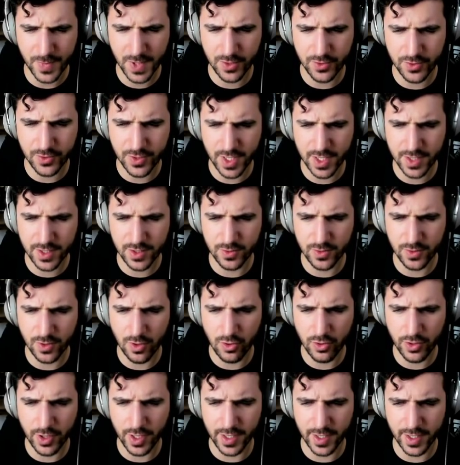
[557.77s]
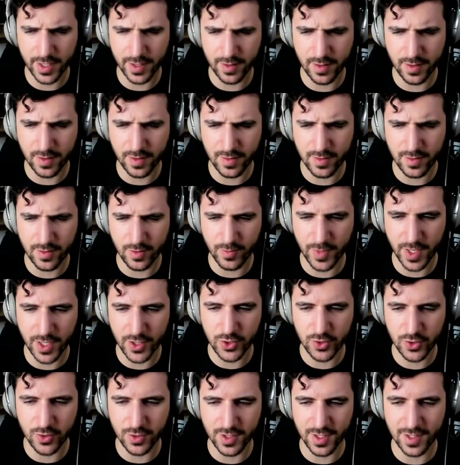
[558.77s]
trying to calculate this to make
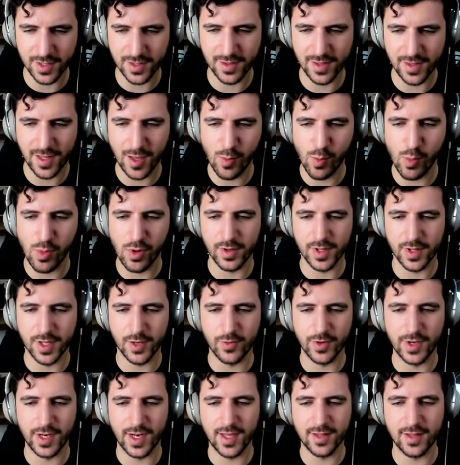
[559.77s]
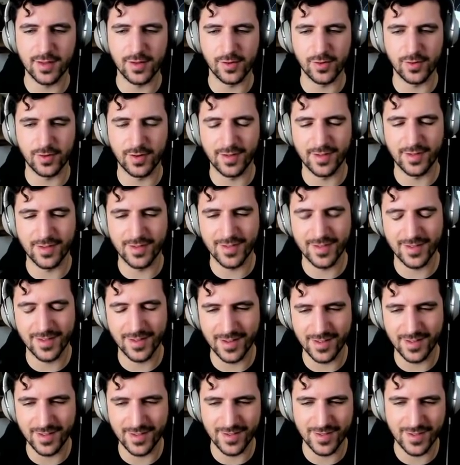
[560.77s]
sure that the number that we land on
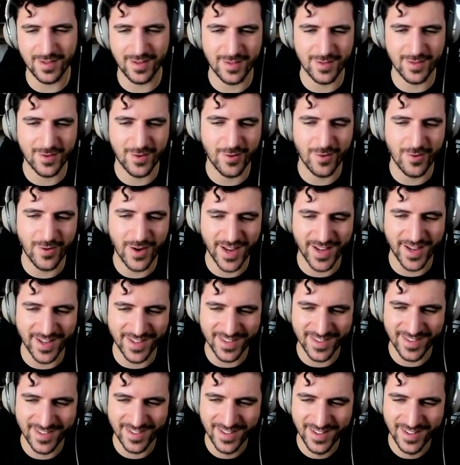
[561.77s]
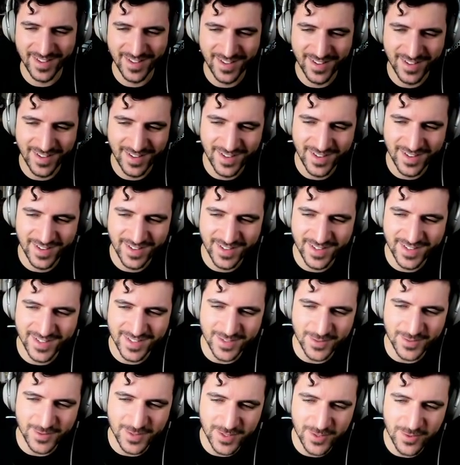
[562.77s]
is correct.
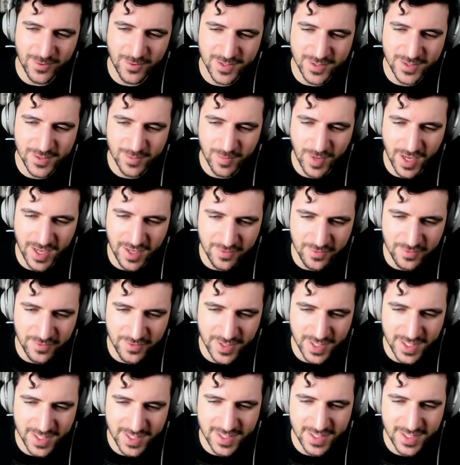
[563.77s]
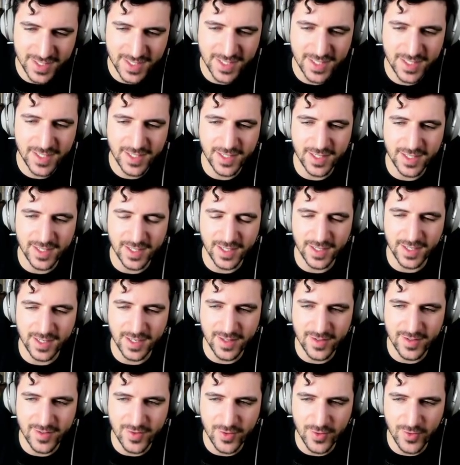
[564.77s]
So we don't want to buy Infinity.
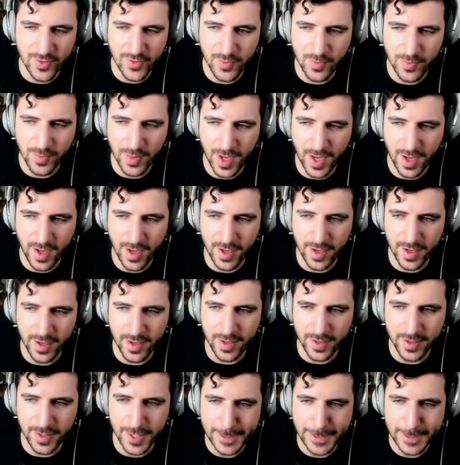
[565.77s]
Let's just buy